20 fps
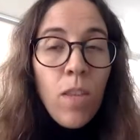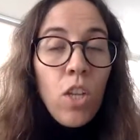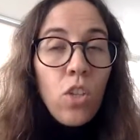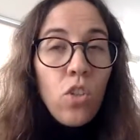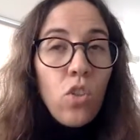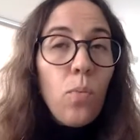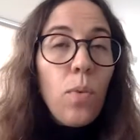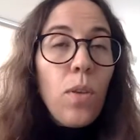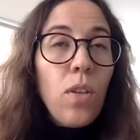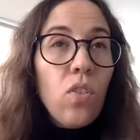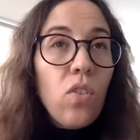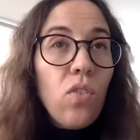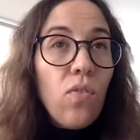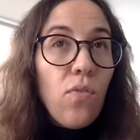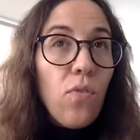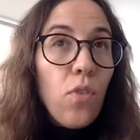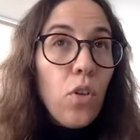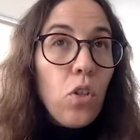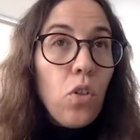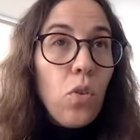So we
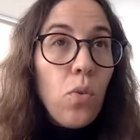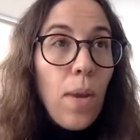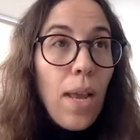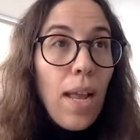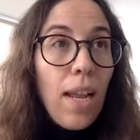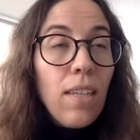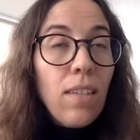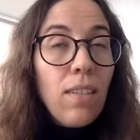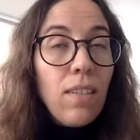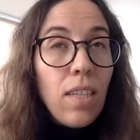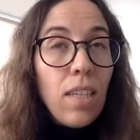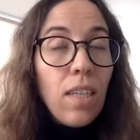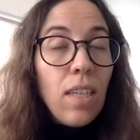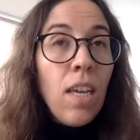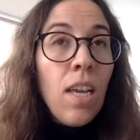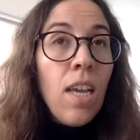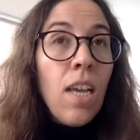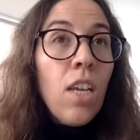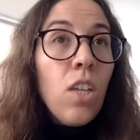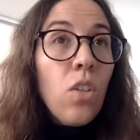use virtual
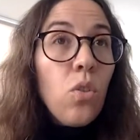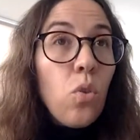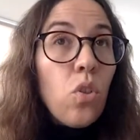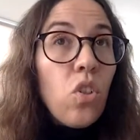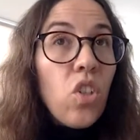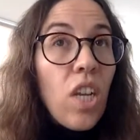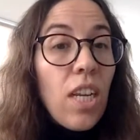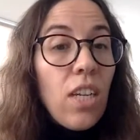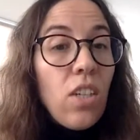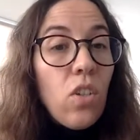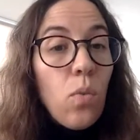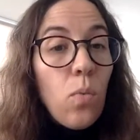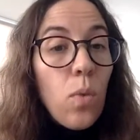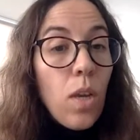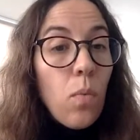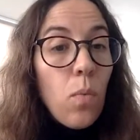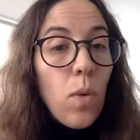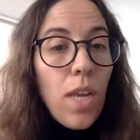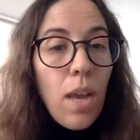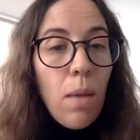reality to change the
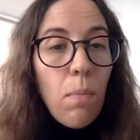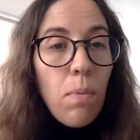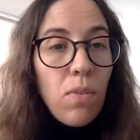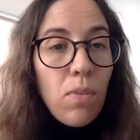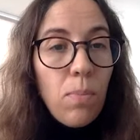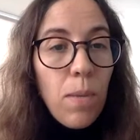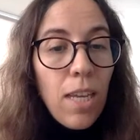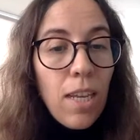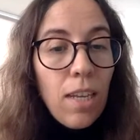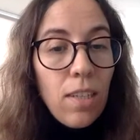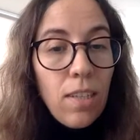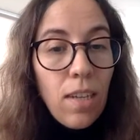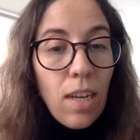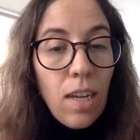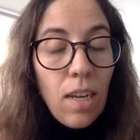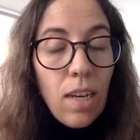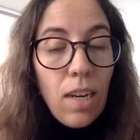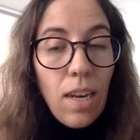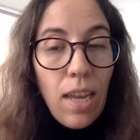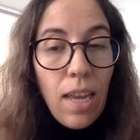way rehab is being
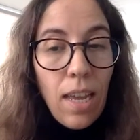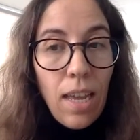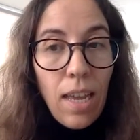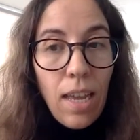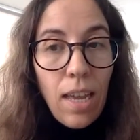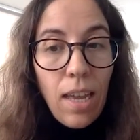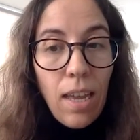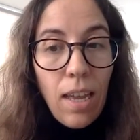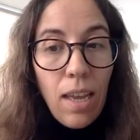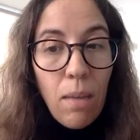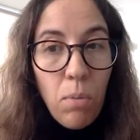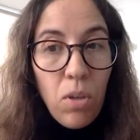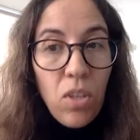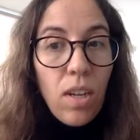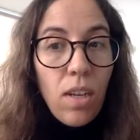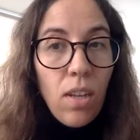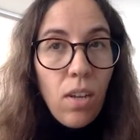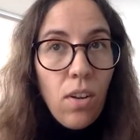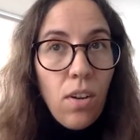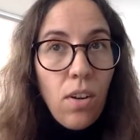done, in
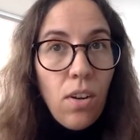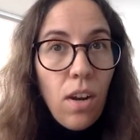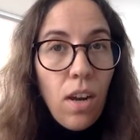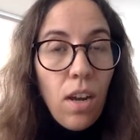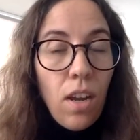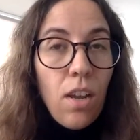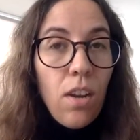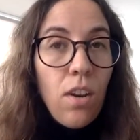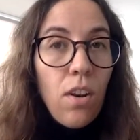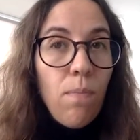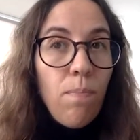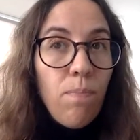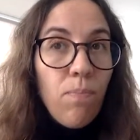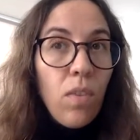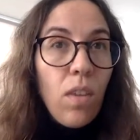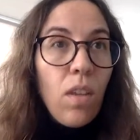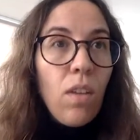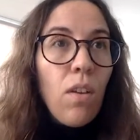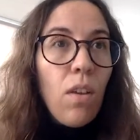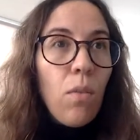particular
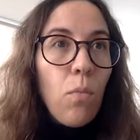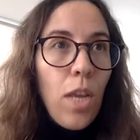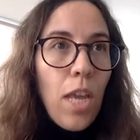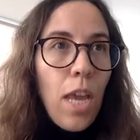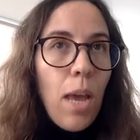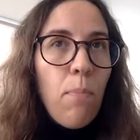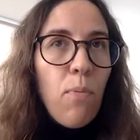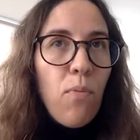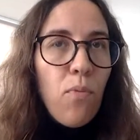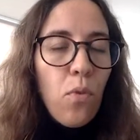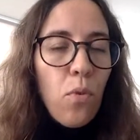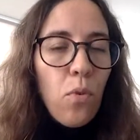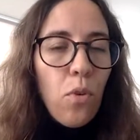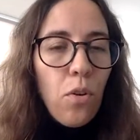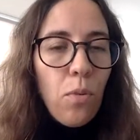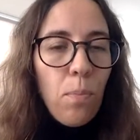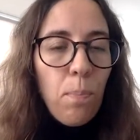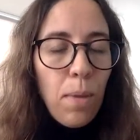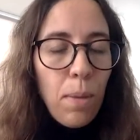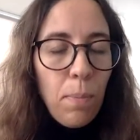rehab
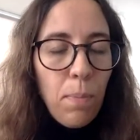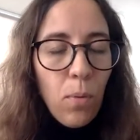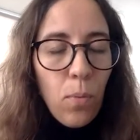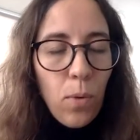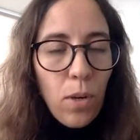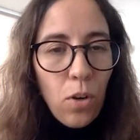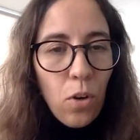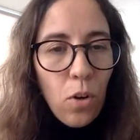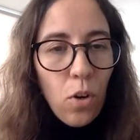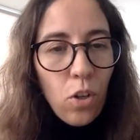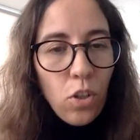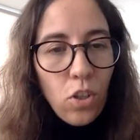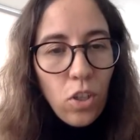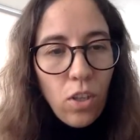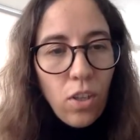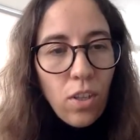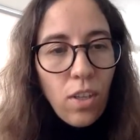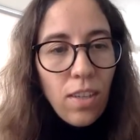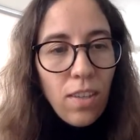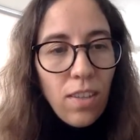for people with
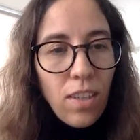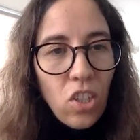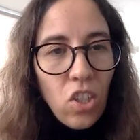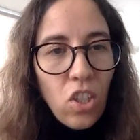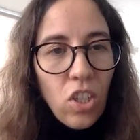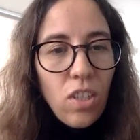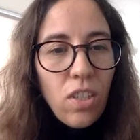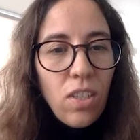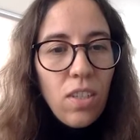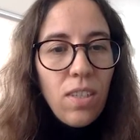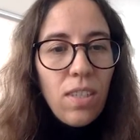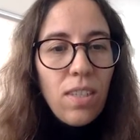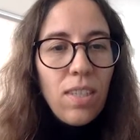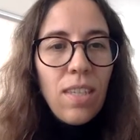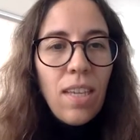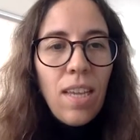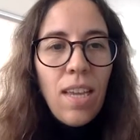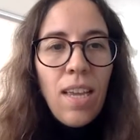neurological conditions.